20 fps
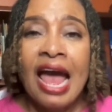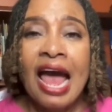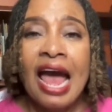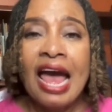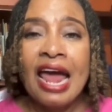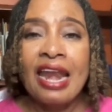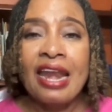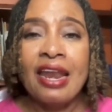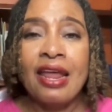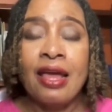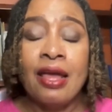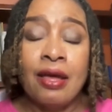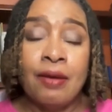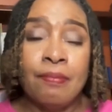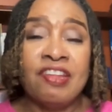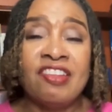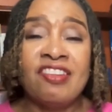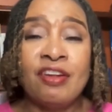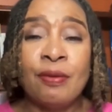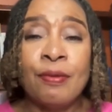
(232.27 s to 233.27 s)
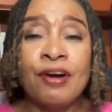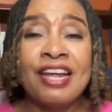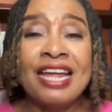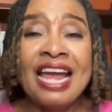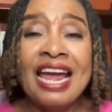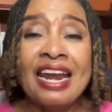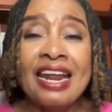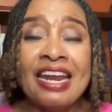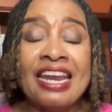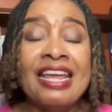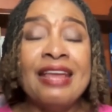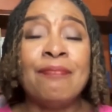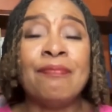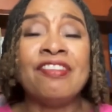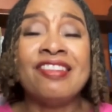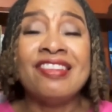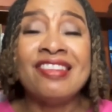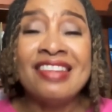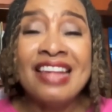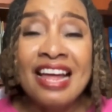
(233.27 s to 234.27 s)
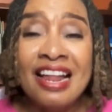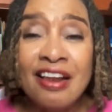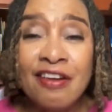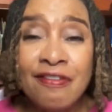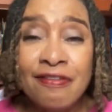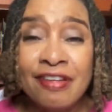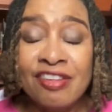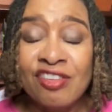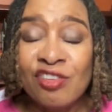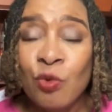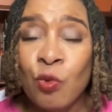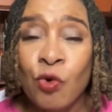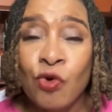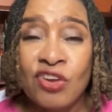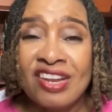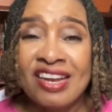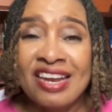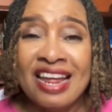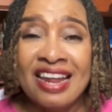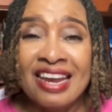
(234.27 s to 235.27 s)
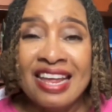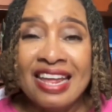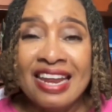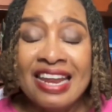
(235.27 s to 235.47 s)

And Mr. Buchanan himself is quoted